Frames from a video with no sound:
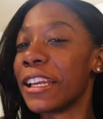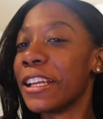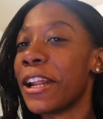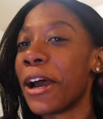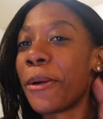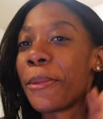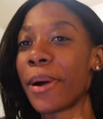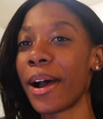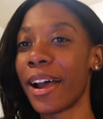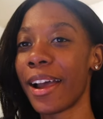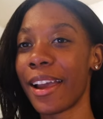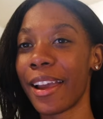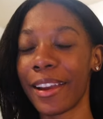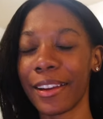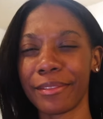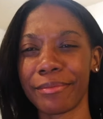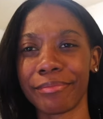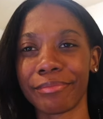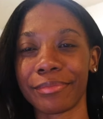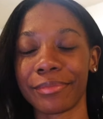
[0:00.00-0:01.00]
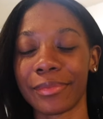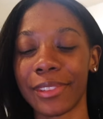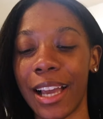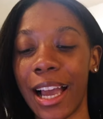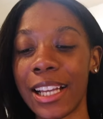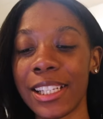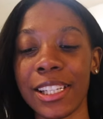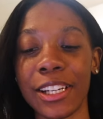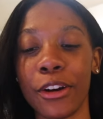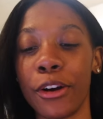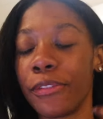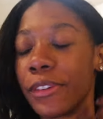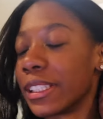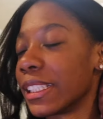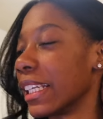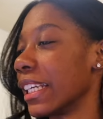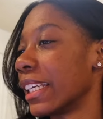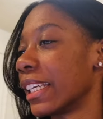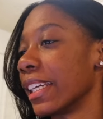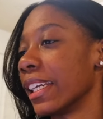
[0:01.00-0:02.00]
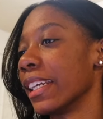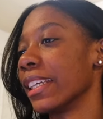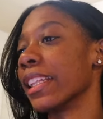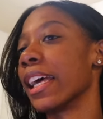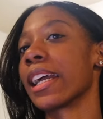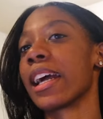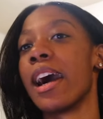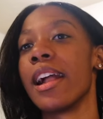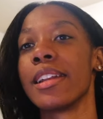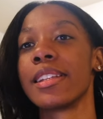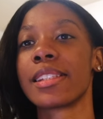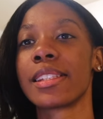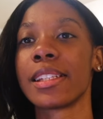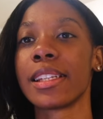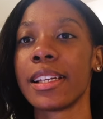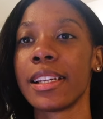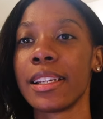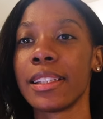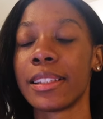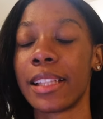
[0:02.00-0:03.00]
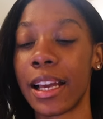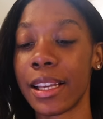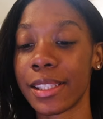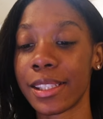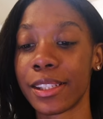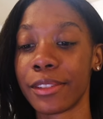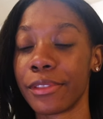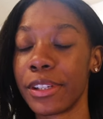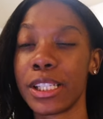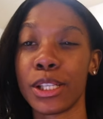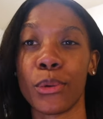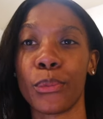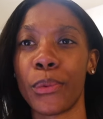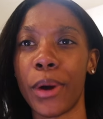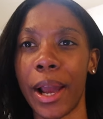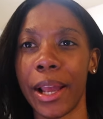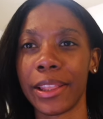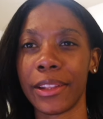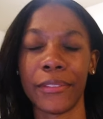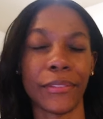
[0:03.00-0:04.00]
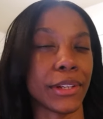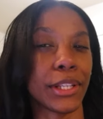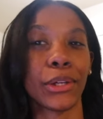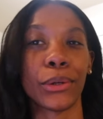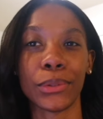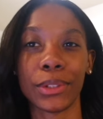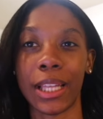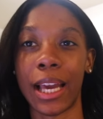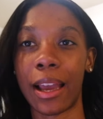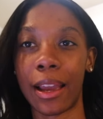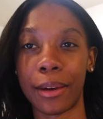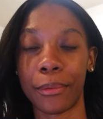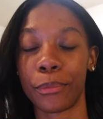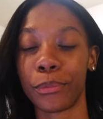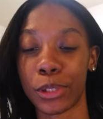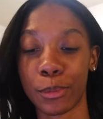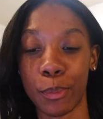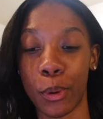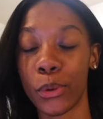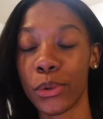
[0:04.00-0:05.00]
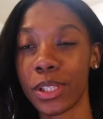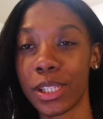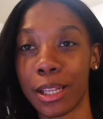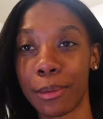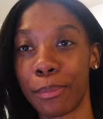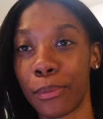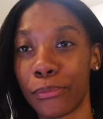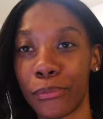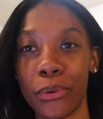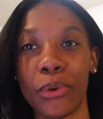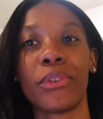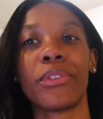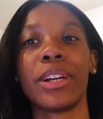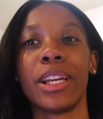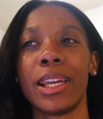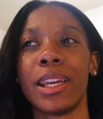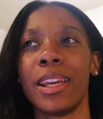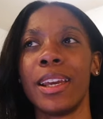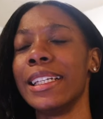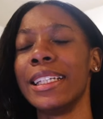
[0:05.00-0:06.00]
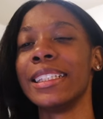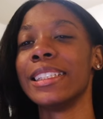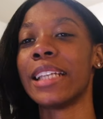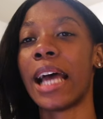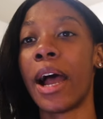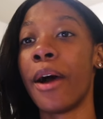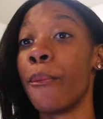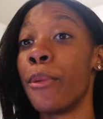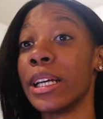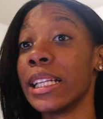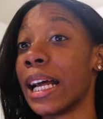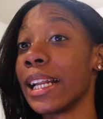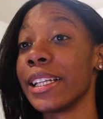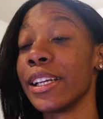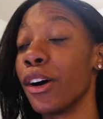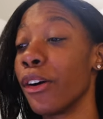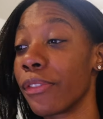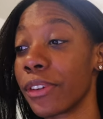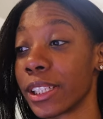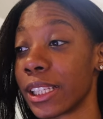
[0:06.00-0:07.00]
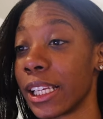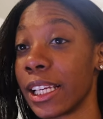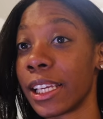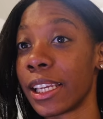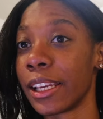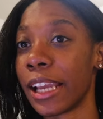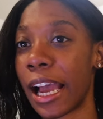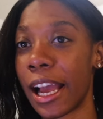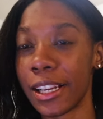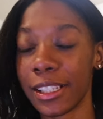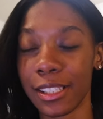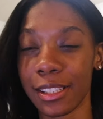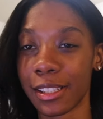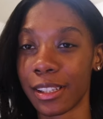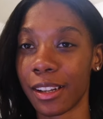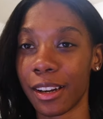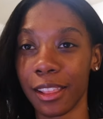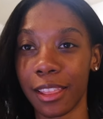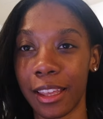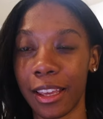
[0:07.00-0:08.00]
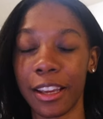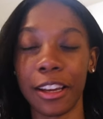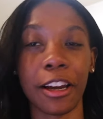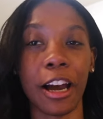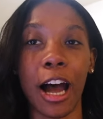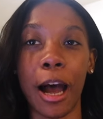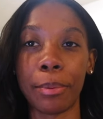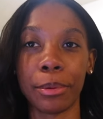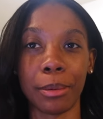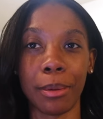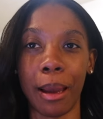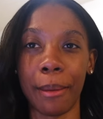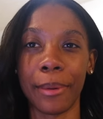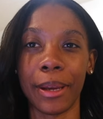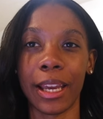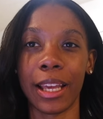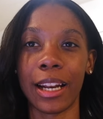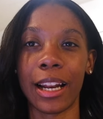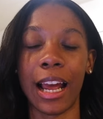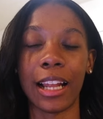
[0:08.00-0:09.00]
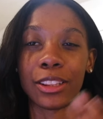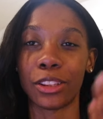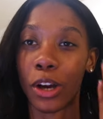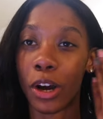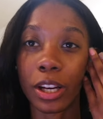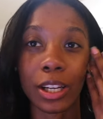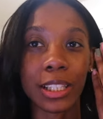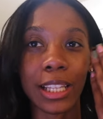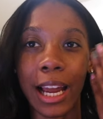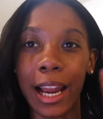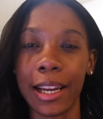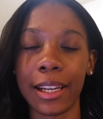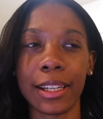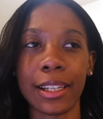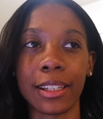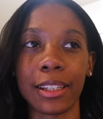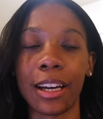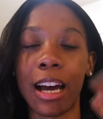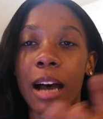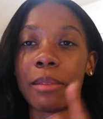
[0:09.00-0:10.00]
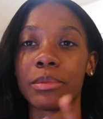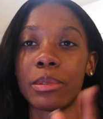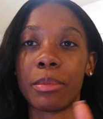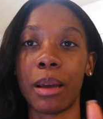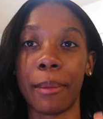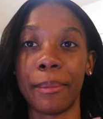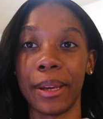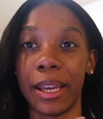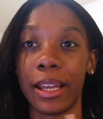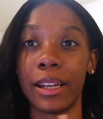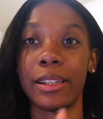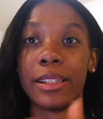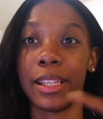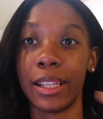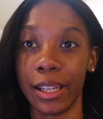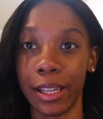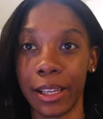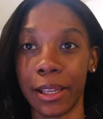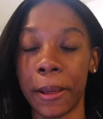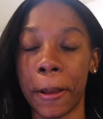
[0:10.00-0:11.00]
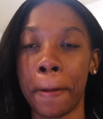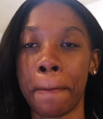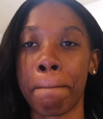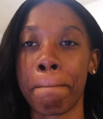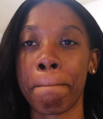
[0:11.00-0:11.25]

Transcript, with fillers: you know what? I shouldn't overthink it. Like honestly, that's the reason why the video that was posted before it, it I w I didn't overthink it. I just literally hopped in my bed. I thought of the idea, hopped in my bed, did it.